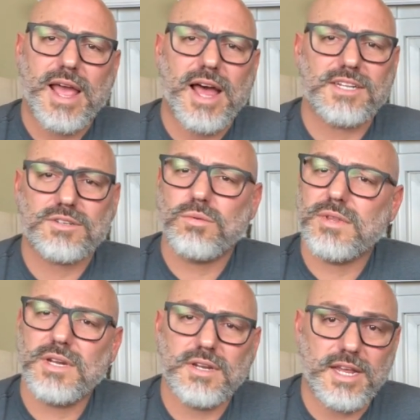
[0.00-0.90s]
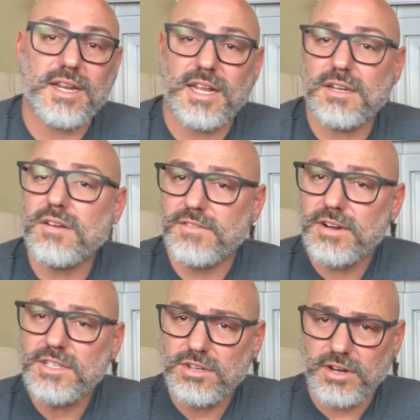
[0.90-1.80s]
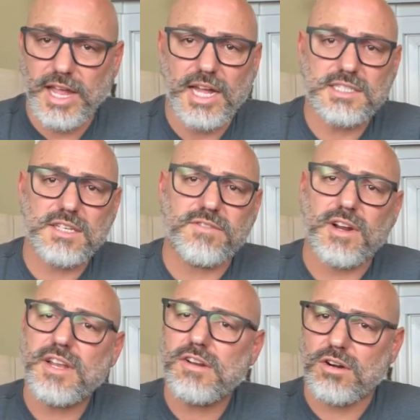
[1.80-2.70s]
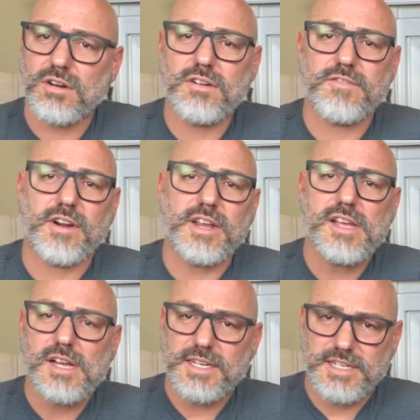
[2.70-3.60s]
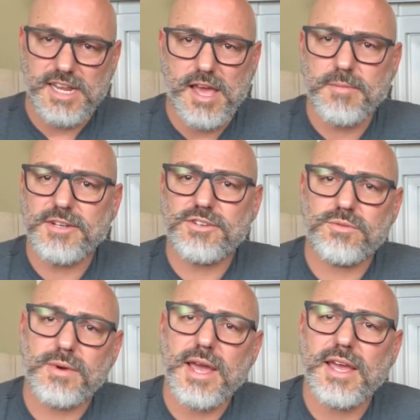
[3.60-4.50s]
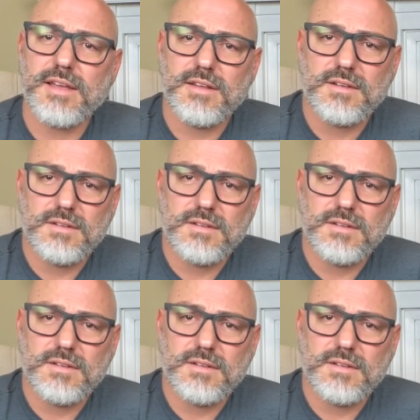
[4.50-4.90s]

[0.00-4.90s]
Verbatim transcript: ask, well, then, in a very sarcastic, very hurt, very damaged way,